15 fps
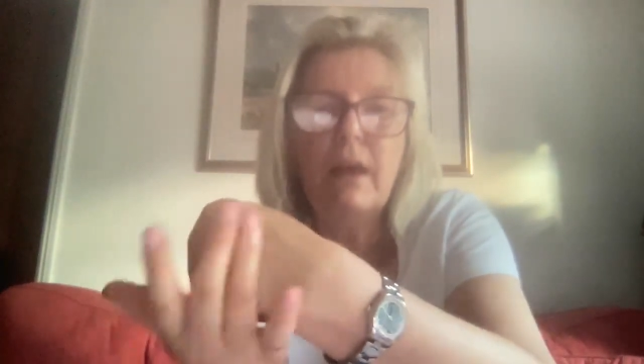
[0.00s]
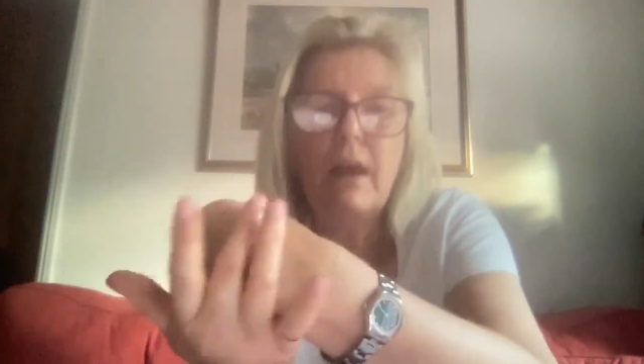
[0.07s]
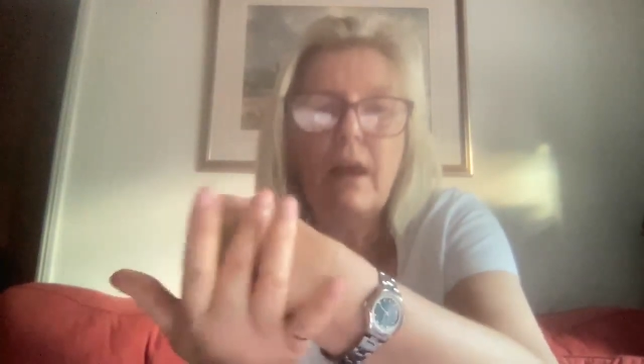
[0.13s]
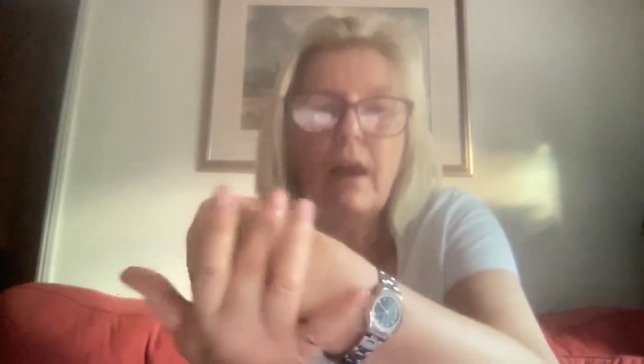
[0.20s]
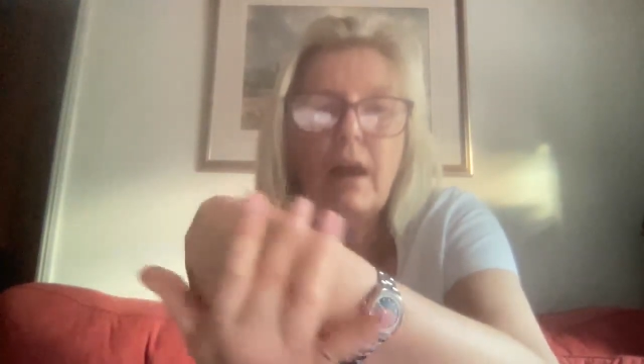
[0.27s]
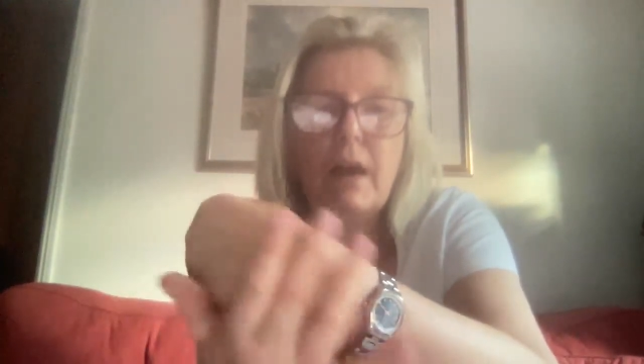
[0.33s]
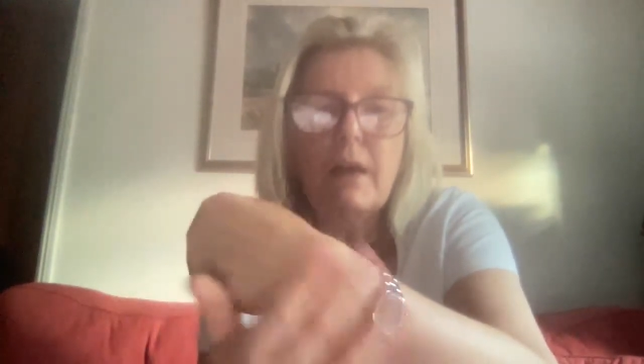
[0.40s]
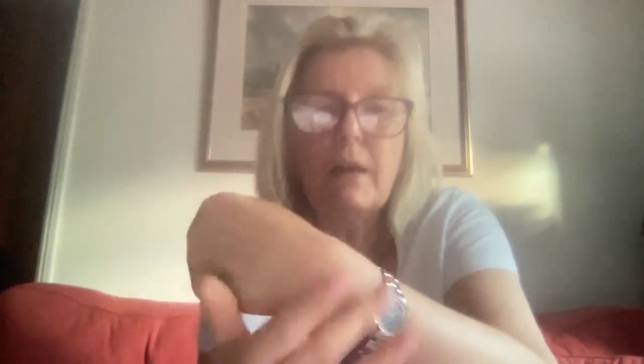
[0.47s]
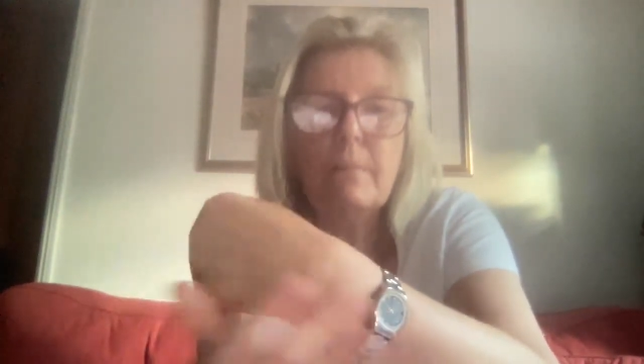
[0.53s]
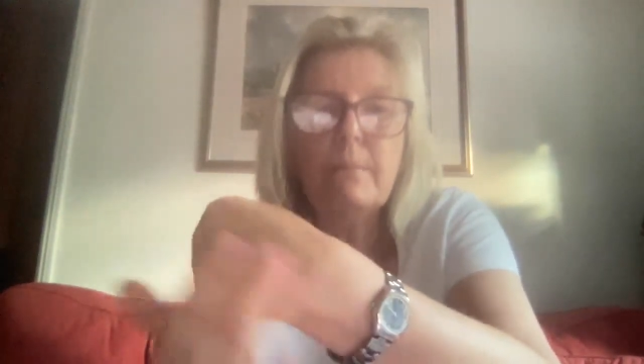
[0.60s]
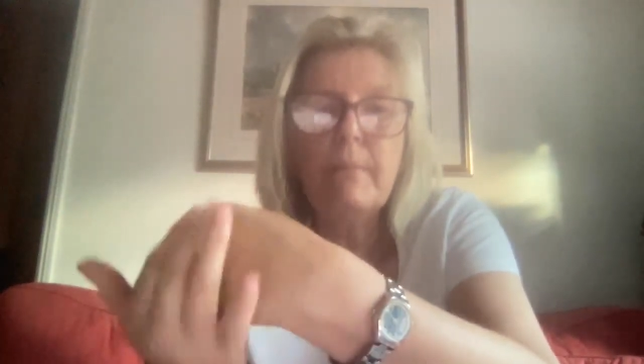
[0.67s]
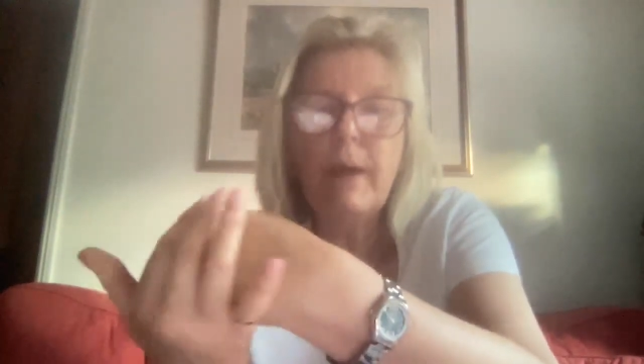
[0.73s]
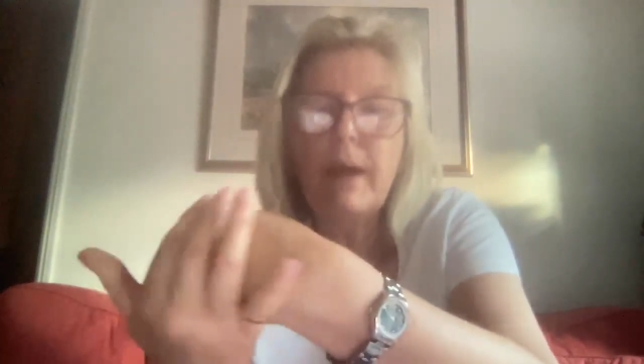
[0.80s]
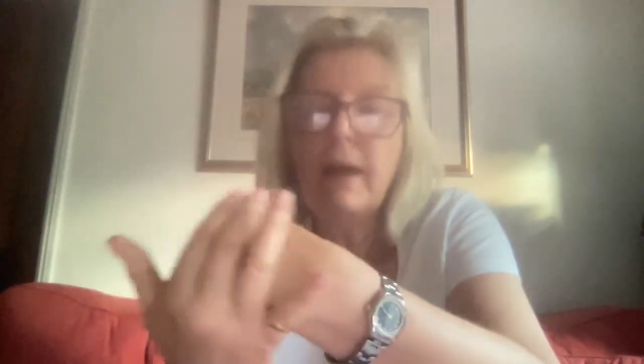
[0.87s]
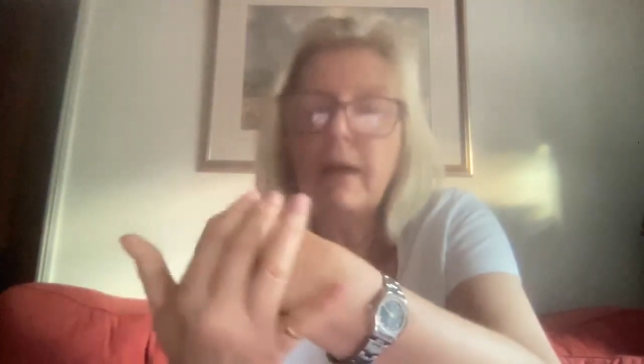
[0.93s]
And
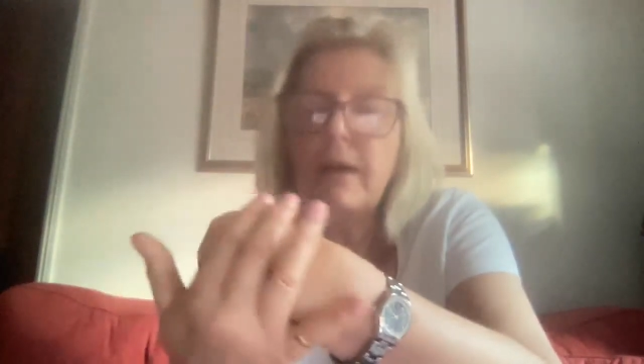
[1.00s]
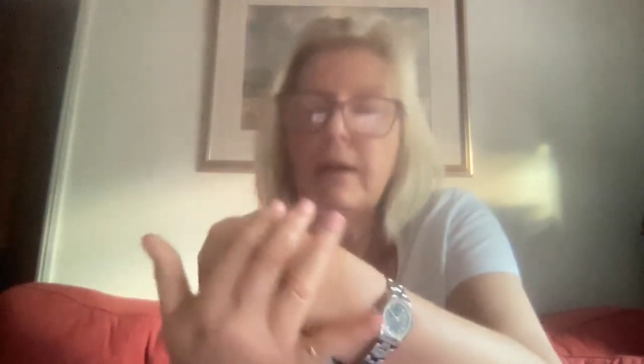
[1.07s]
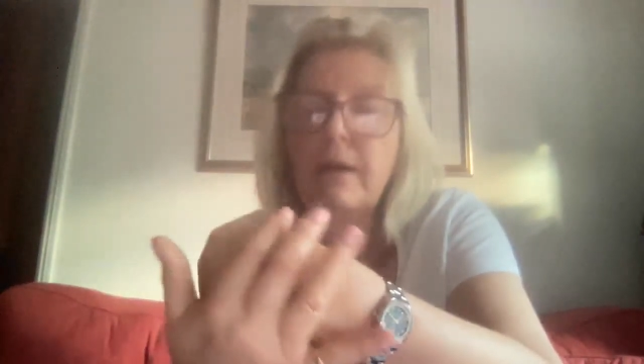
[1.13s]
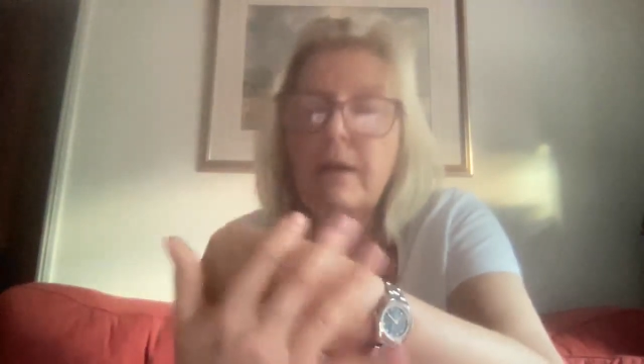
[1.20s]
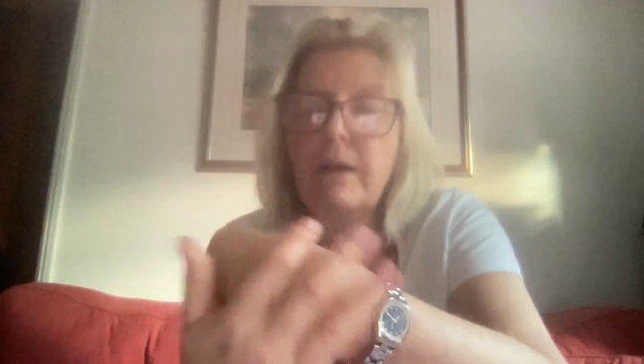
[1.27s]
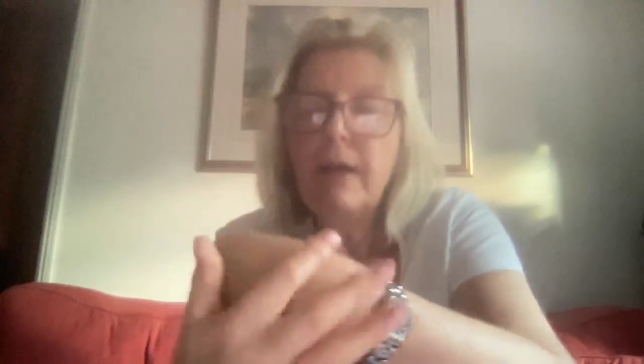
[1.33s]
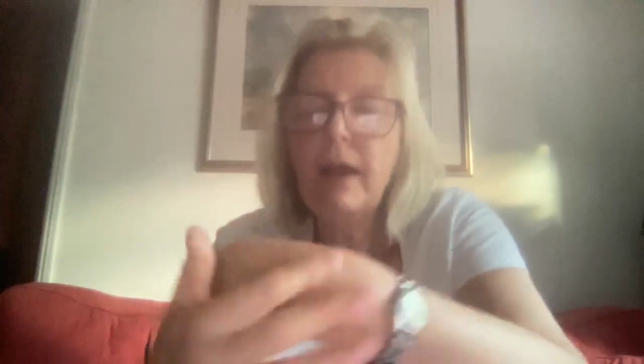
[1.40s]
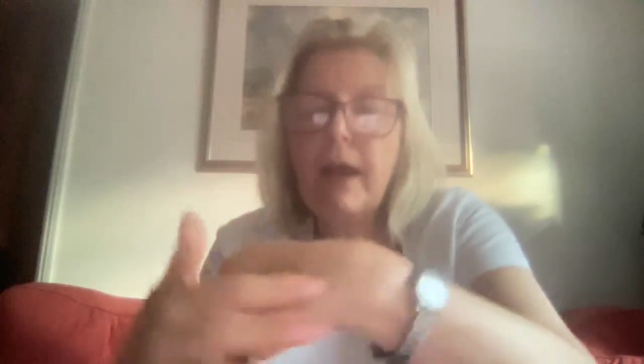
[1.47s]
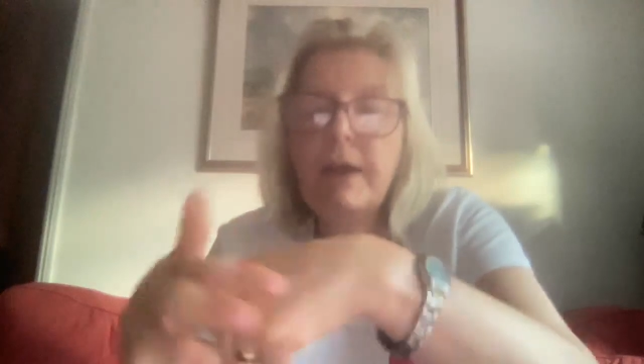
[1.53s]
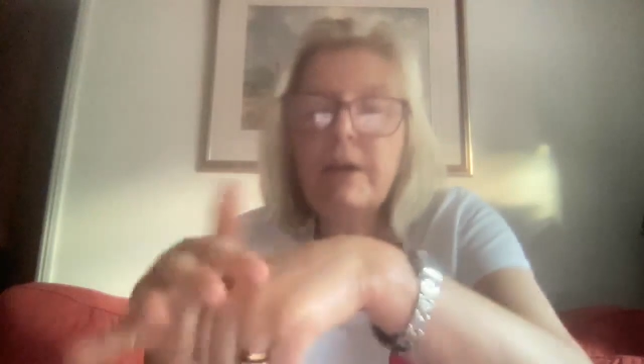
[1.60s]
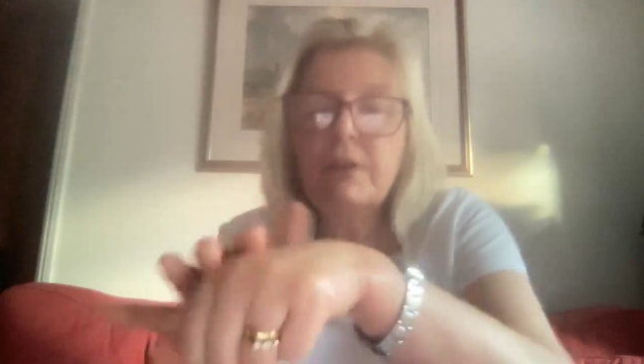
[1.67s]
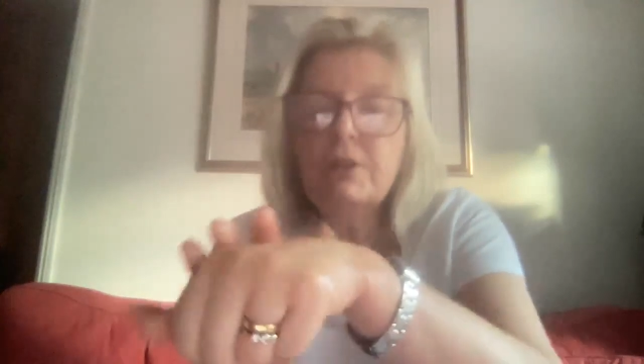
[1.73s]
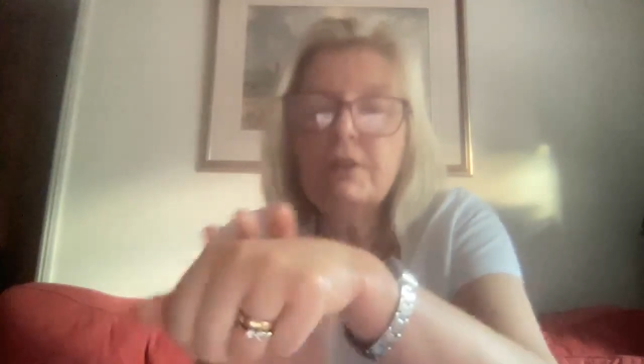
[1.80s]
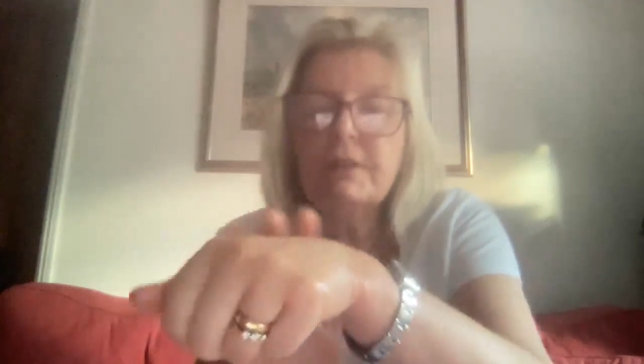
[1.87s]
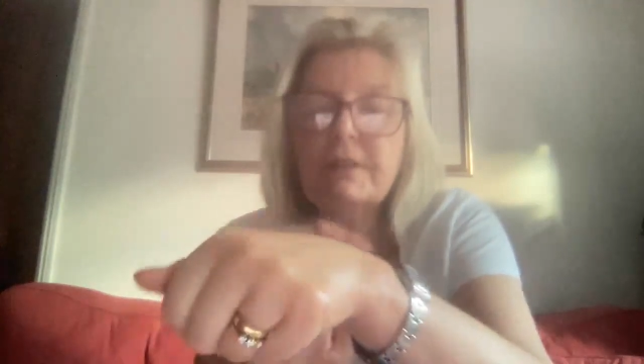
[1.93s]
I'll
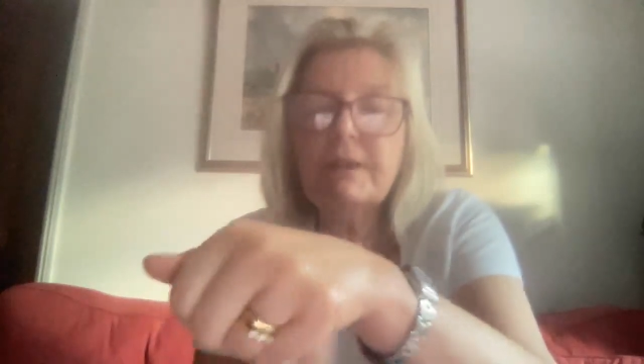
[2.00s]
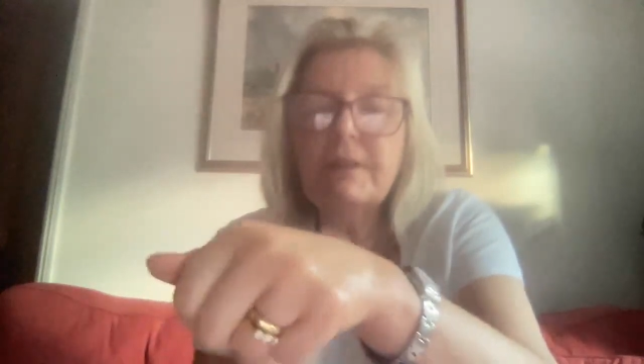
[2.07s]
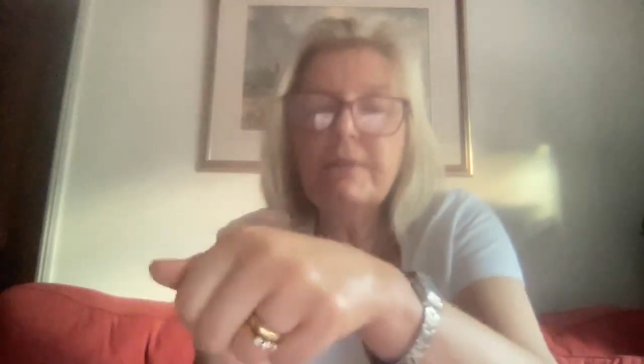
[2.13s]
just give,